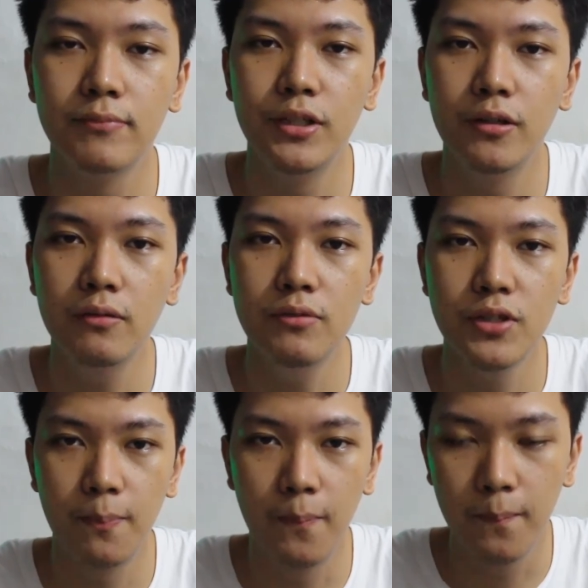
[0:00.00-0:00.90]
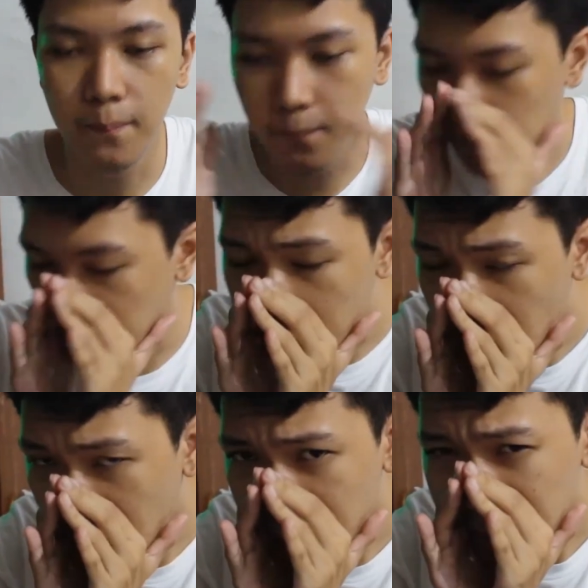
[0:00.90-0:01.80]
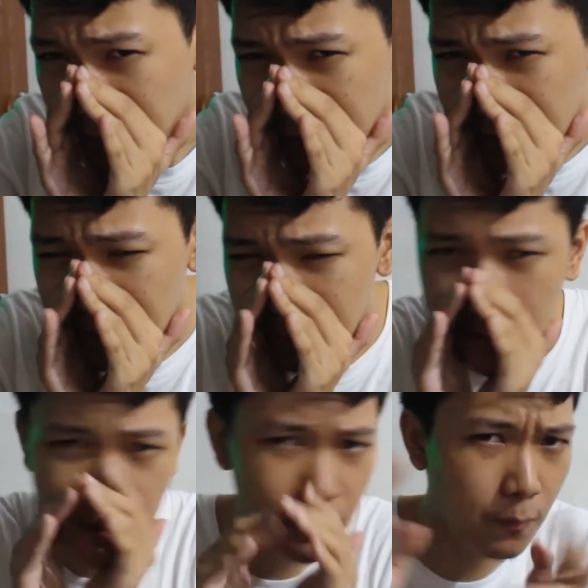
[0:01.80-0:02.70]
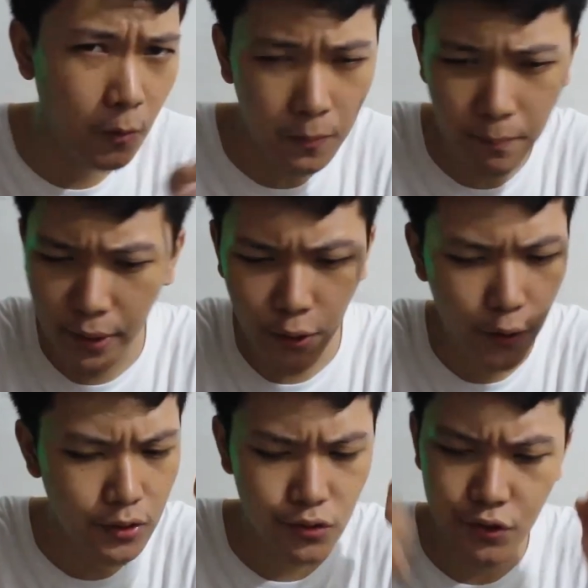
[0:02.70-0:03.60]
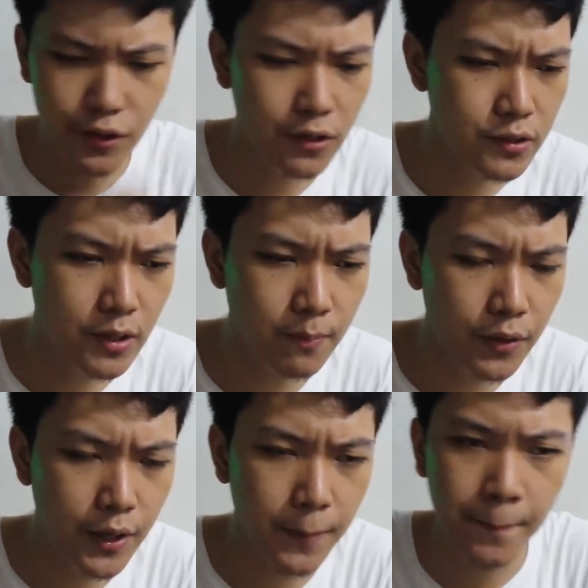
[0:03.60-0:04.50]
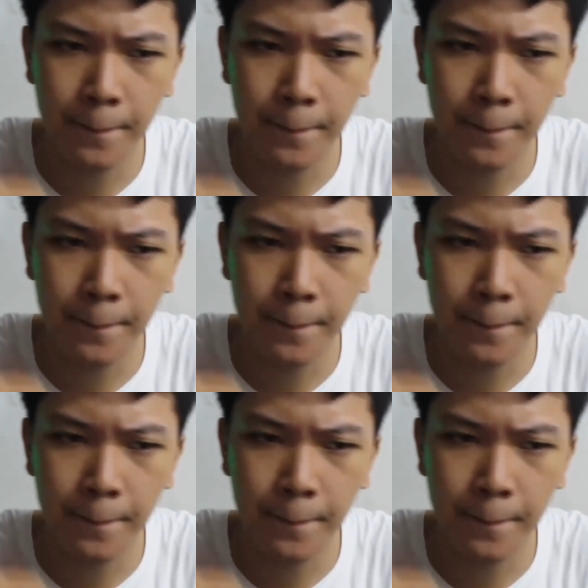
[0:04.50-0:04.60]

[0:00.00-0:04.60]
you know, support me or something, support my art journey or something.